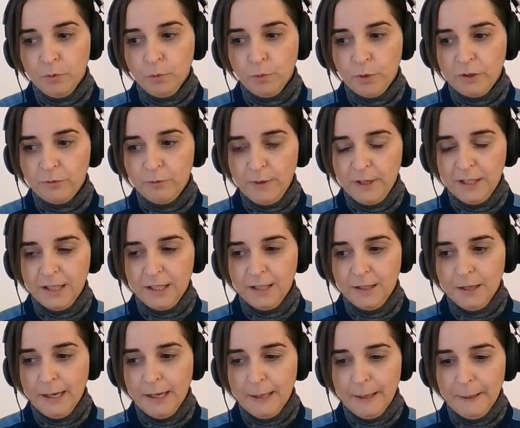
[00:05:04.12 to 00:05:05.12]
we've
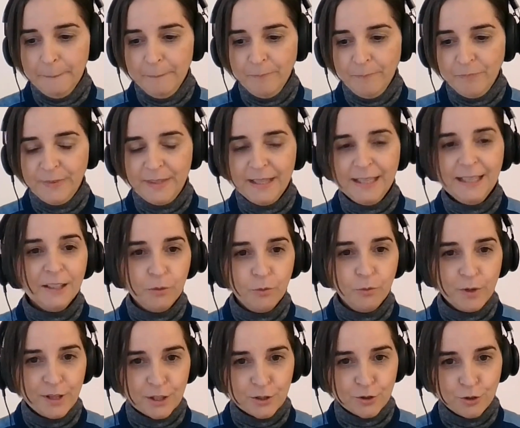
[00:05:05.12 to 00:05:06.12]
been
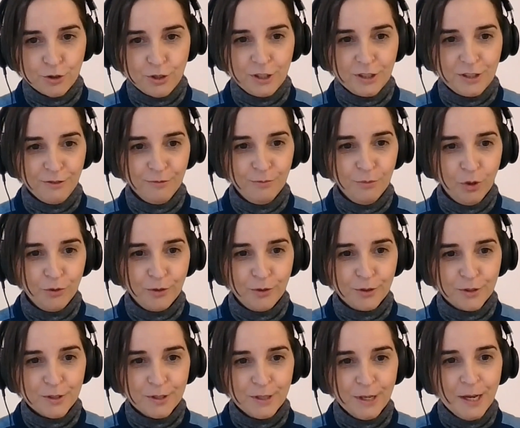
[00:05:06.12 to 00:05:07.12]
dealing with associative
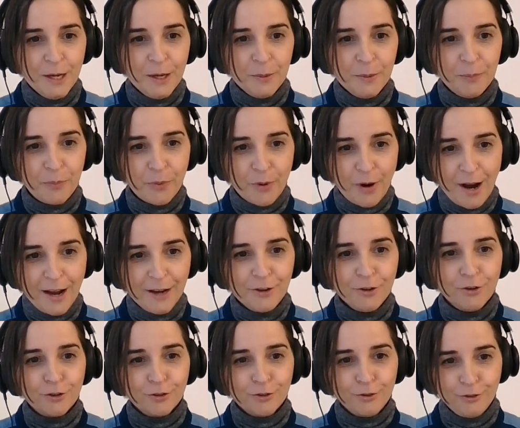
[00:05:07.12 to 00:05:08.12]
models
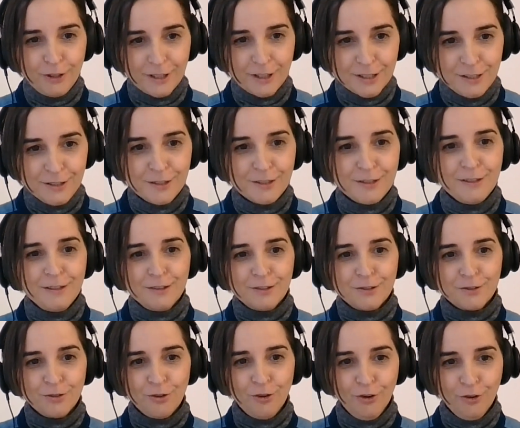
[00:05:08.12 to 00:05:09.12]
prior to the
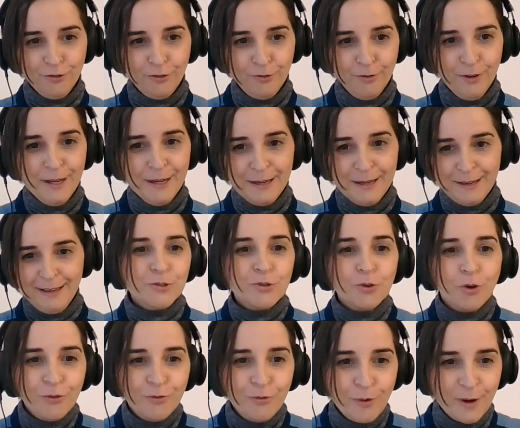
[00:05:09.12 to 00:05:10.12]
existence of the
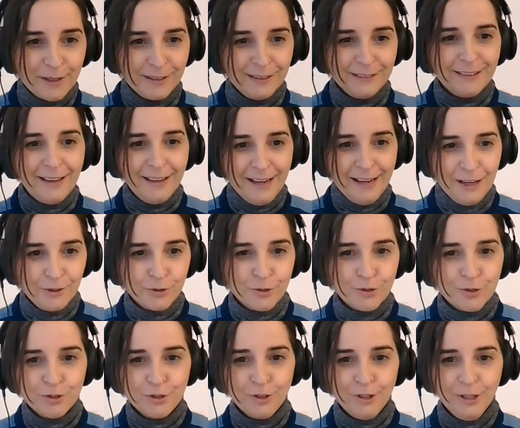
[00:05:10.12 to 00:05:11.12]
software that
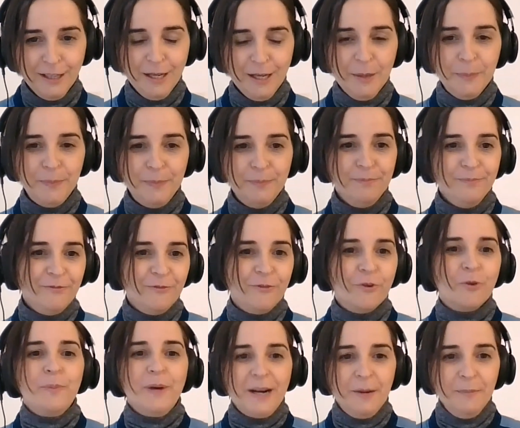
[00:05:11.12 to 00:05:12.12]
allows
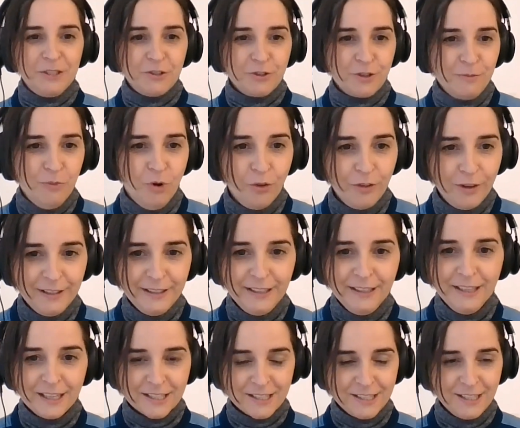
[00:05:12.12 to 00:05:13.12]
for parametric
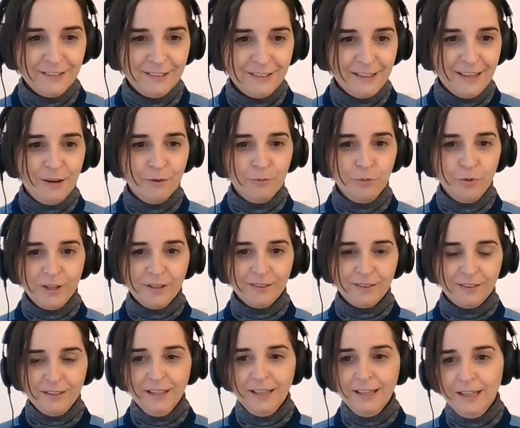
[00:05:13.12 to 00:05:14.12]
modeling, etc.,
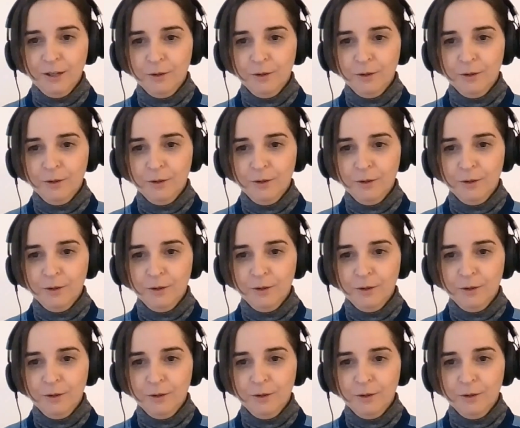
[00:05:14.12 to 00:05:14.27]
with